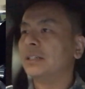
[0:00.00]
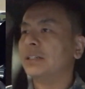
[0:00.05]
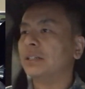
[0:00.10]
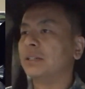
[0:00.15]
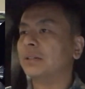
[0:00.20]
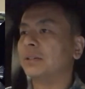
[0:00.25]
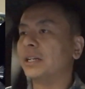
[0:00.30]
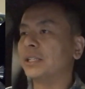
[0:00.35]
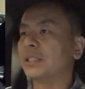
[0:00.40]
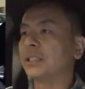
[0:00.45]

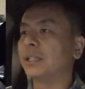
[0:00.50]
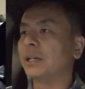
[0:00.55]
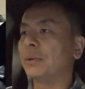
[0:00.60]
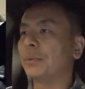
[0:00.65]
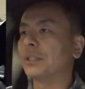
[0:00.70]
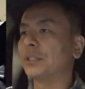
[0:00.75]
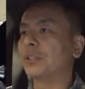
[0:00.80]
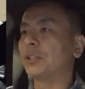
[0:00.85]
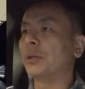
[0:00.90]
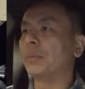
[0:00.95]
Alright, so that
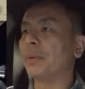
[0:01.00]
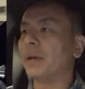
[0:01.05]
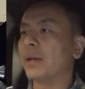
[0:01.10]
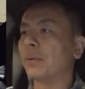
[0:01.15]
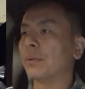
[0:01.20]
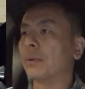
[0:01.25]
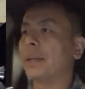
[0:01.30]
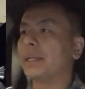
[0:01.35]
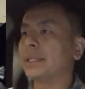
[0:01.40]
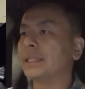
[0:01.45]
wasn't too bad.
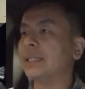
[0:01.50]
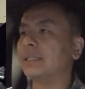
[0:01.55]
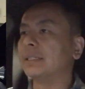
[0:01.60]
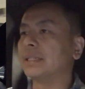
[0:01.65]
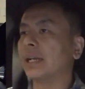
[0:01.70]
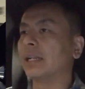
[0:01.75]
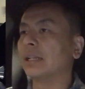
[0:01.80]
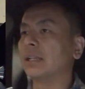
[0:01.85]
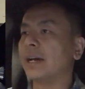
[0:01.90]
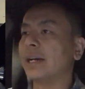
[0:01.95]
We're about to hit
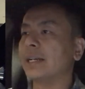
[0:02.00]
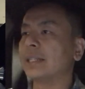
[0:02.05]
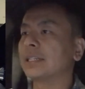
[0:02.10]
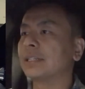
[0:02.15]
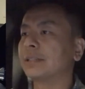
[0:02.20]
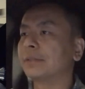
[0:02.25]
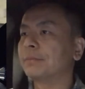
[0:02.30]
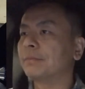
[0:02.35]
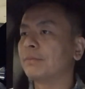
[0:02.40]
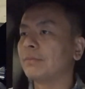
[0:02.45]
daylight.
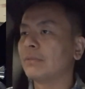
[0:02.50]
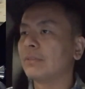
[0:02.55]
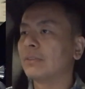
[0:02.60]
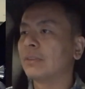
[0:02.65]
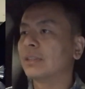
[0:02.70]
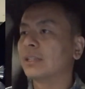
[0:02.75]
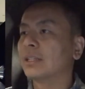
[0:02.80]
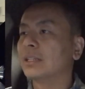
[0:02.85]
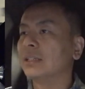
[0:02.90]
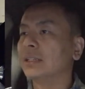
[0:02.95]

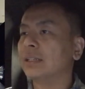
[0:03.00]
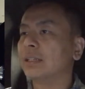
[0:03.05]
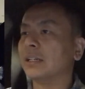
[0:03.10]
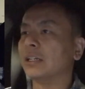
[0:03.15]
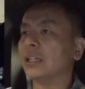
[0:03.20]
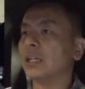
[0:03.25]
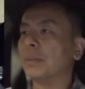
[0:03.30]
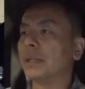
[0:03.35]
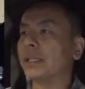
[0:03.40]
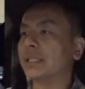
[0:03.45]
I
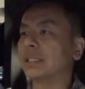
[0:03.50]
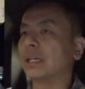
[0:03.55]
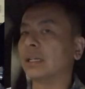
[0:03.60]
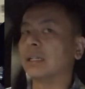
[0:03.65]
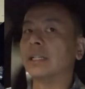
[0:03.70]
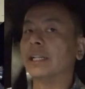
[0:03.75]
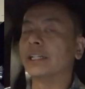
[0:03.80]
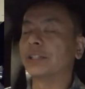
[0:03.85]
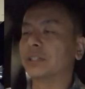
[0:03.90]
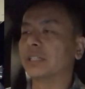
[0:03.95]
know my son,
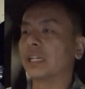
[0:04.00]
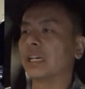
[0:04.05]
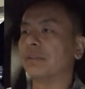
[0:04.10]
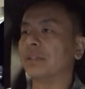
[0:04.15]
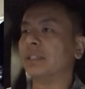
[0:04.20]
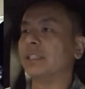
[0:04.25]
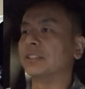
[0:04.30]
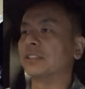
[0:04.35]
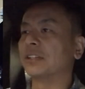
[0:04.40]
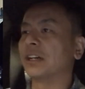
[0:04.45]
Electric
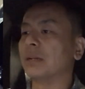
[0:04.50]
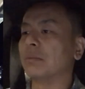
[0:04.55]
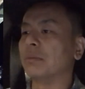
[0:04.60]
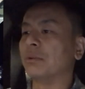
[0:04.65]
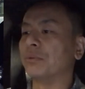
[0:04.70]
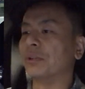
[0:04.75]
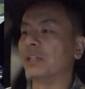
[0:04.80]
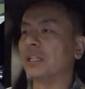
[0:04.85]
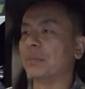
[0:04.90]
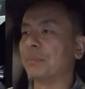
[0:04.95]
Evan, is going to be
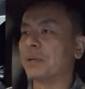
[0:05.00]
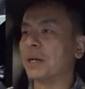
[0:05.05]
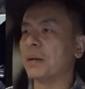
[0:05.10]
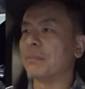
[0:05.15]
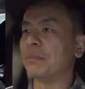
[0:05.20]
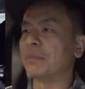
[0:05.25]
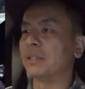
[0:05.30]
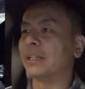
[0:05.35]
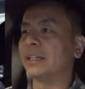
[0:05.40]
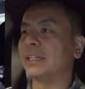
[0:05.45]
really
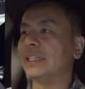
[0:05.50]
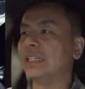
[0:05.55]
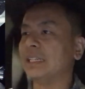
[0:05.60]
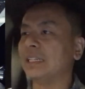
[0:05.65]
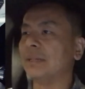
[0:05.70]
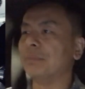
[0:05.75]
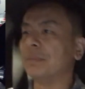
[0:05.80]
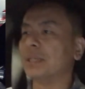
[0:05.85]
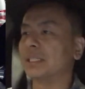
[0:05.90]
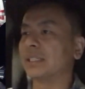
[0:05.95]
bummed that
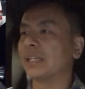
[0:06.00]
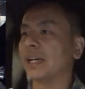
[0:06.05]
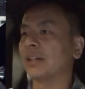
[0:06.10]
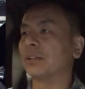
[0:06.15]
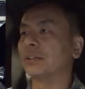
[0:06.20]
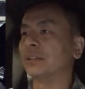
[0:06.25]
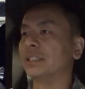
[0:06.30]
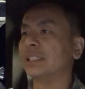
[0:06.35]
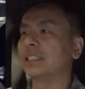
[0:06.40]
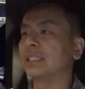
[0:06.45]
he missed out
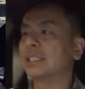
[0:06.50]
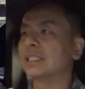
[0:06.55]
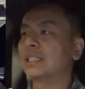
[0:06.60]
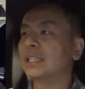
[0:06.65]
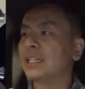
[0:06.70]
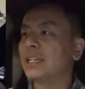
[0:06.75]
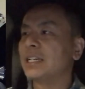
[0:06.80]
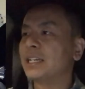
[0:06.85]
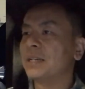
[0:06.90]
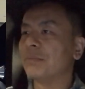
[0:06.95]
on this,
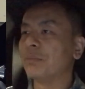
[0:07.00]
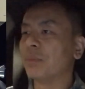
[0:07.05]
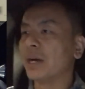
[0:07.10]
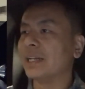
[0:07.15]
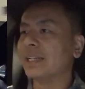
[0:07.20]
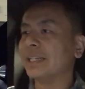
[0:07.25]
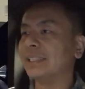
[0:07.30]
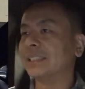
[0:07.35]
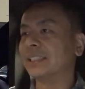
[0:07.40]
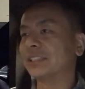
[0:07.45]

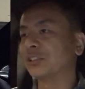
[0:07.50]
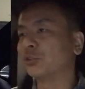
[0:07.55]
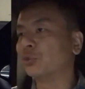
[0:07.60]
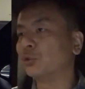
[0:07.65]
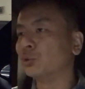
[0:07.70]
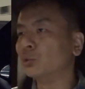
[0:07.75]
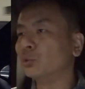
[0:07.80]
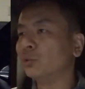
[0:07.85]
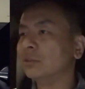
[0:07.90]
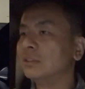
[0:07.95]
but he's at
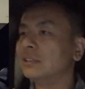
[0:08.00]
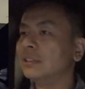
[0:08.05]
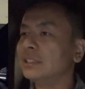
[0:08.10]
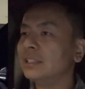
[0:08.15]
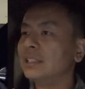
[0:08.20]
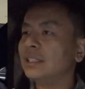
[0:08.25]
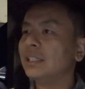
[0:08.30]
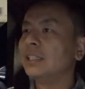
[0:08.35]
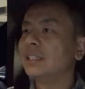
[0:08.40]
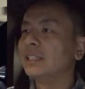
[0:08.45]
school.
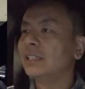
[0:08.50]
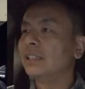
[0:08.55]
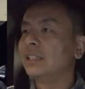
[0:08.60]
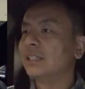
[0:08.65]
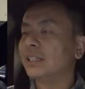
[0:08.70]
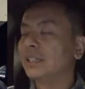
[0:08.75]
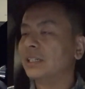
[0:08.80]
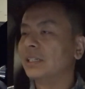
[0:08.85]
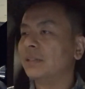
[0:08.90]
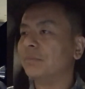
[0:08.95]

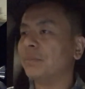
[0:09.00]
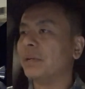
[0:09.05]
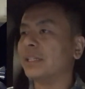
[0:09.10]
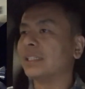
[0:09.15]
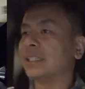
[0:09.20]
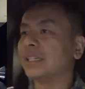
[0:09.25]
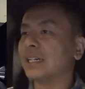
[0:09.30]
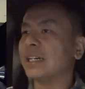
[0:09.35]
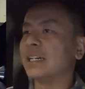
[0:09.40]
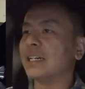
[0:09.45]

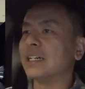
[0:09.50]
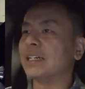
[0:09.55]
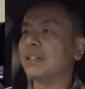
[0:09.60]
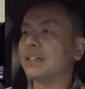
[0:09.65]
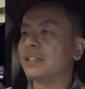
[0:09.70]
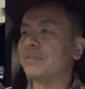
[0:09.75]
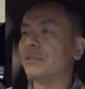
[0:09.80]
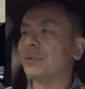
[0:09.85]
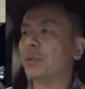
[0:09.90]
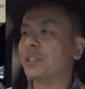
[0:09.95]
But
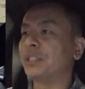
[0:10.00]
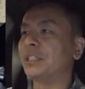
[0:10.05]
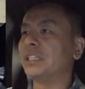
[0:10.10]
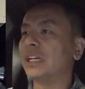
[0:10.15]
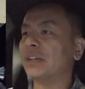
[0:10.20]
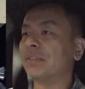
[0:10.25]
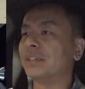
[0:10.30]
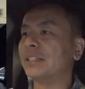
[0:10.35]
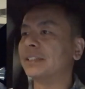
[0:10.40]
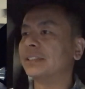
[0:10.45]
if you're watching,
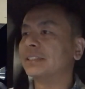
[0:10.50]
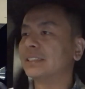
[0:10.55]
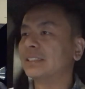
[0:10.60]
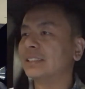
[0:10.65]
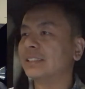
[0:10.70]
Evan,